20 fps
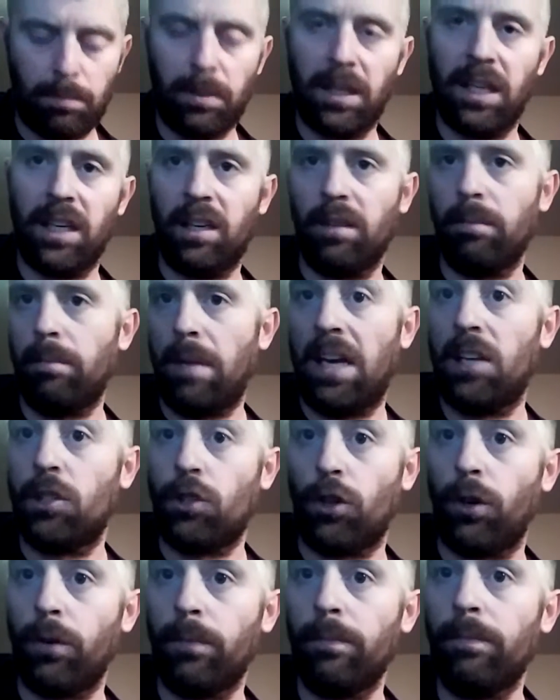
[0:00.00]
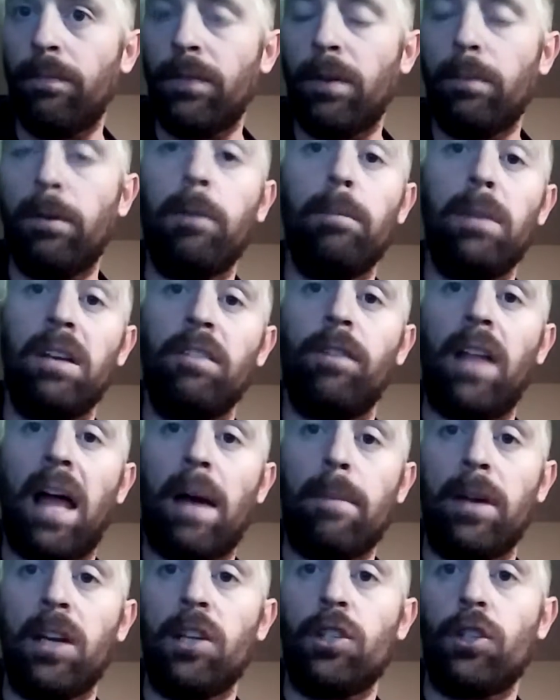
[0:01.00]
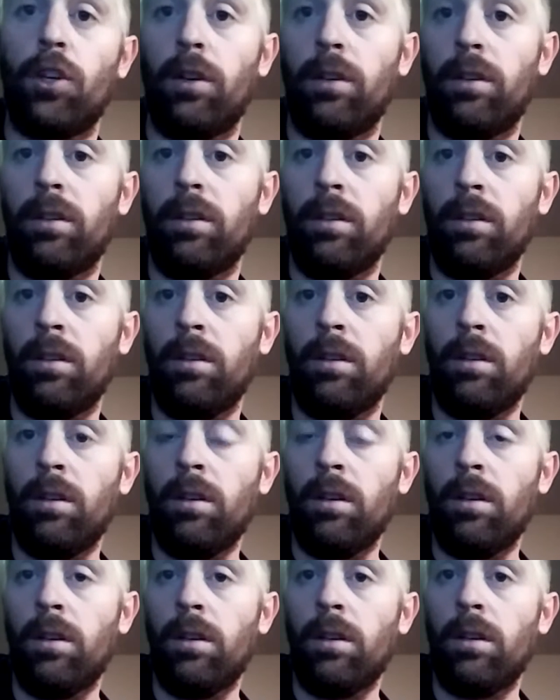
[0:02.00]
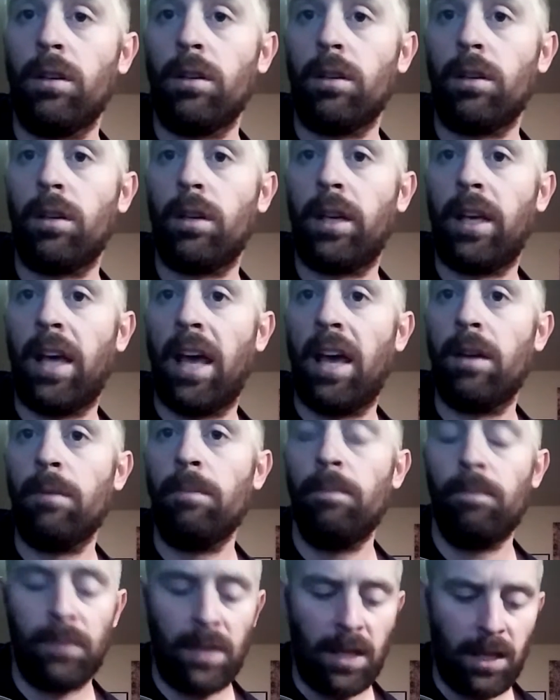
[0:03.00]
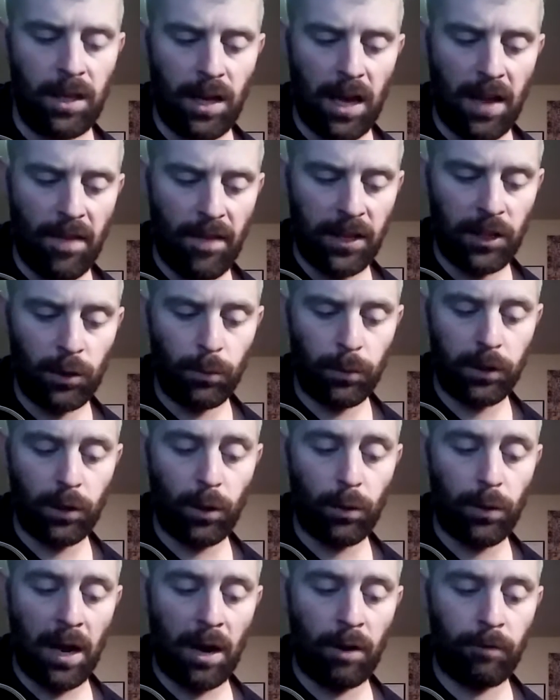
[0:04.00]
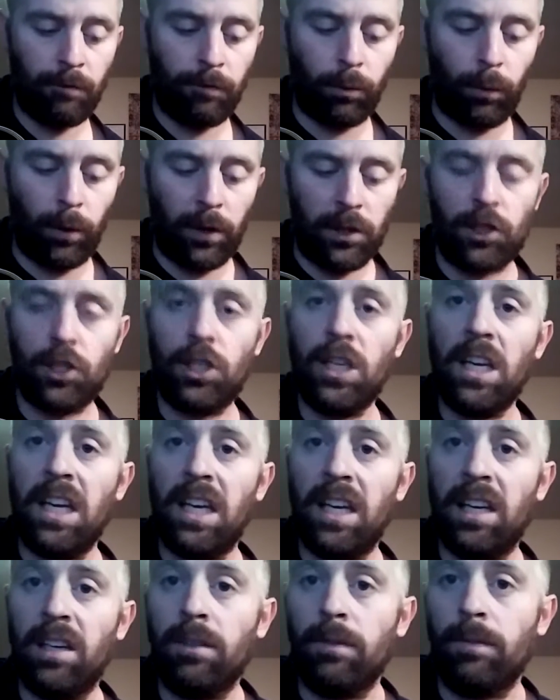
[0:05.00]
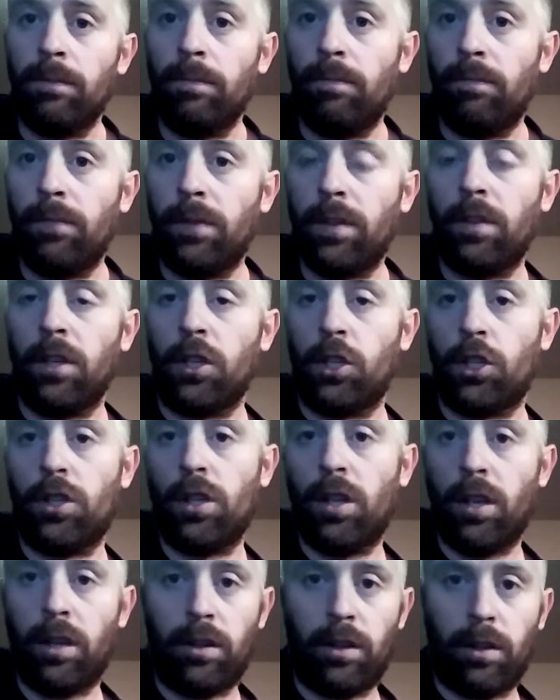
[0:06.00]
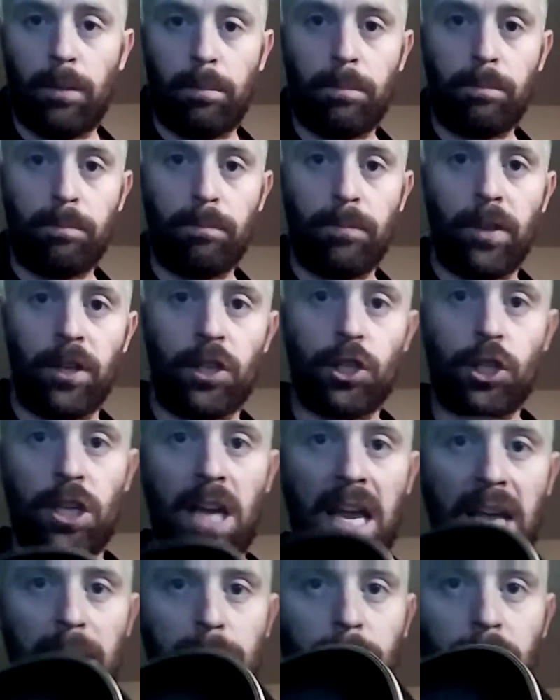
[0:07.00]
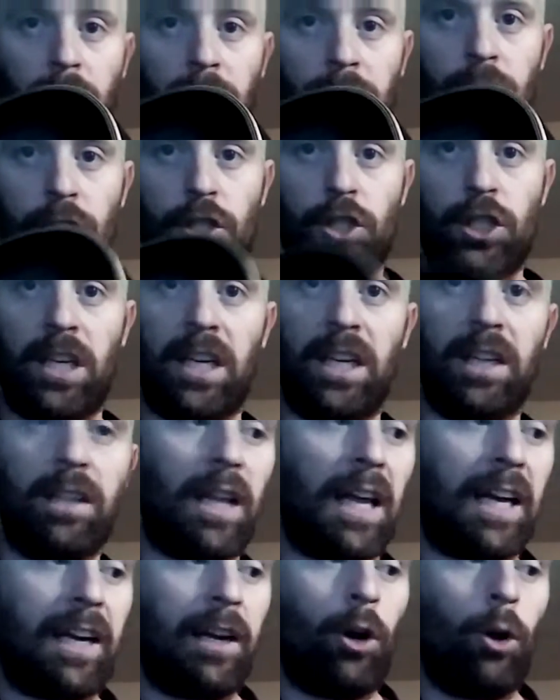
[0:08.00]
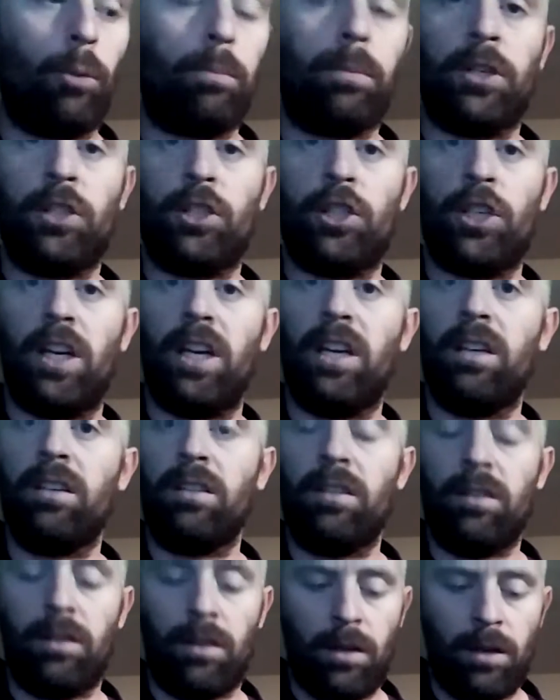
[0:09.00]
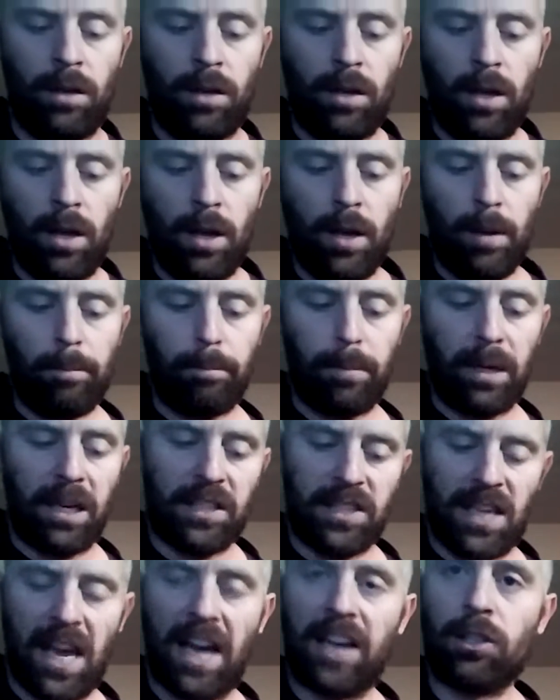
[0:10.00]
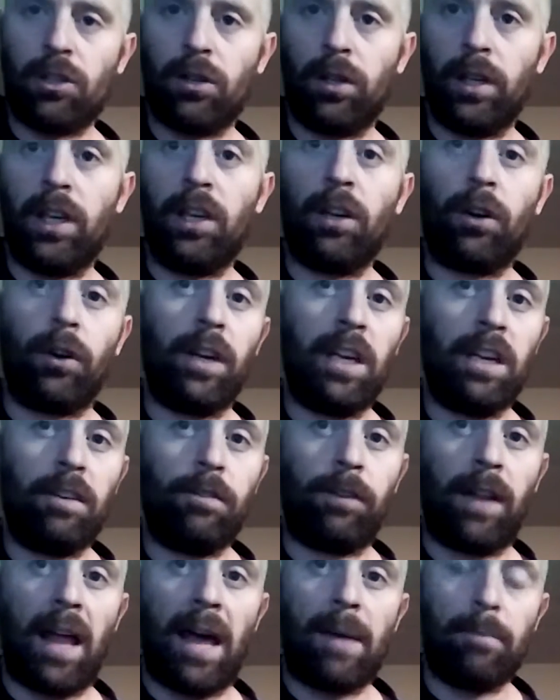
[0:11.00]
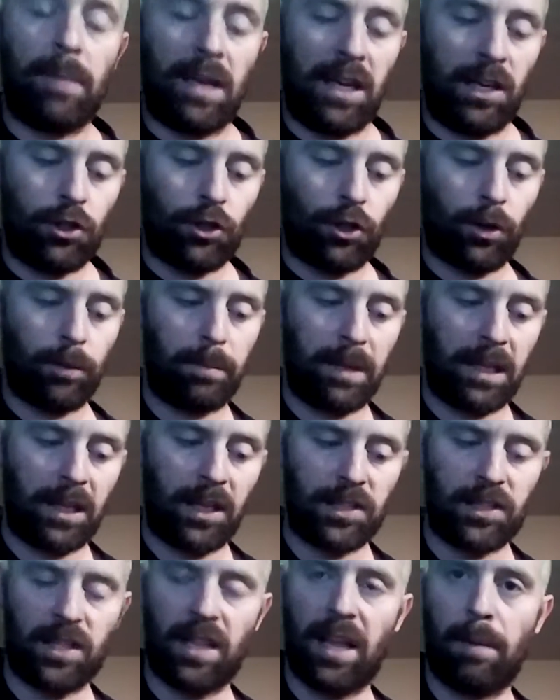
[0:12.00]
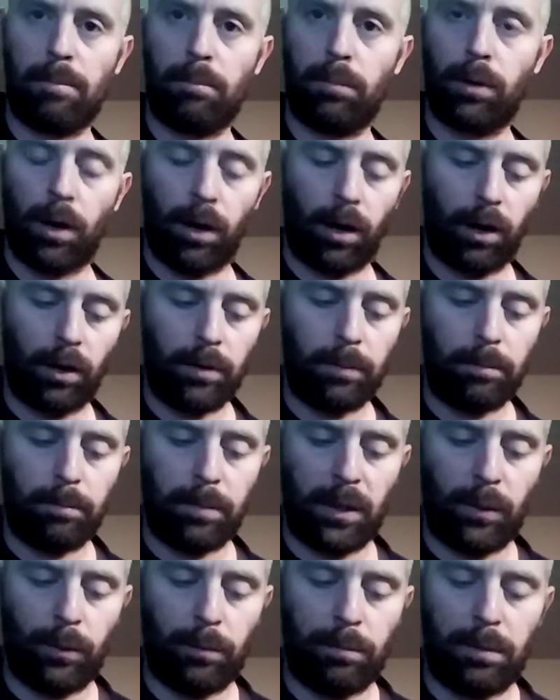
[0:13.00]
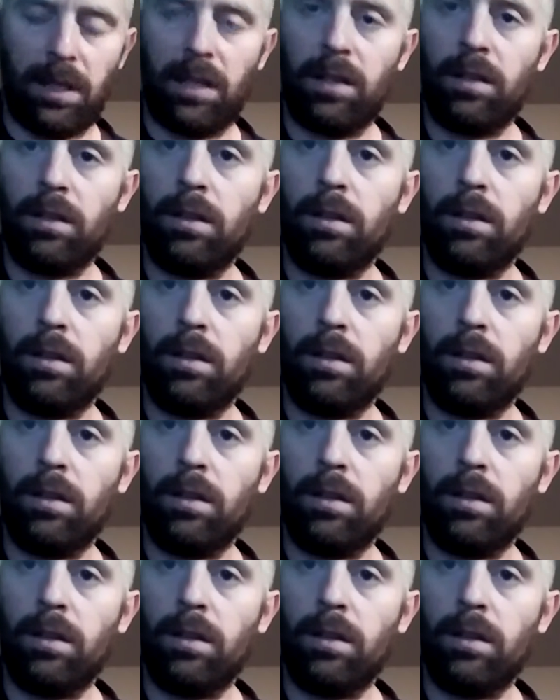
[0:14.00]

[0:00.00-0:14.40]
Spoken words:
B major. It would be B flat major. Okay, and then you would go down for a G, the shape of a G, like an open G, but it's actually your E flat major because of that bar. But it would be.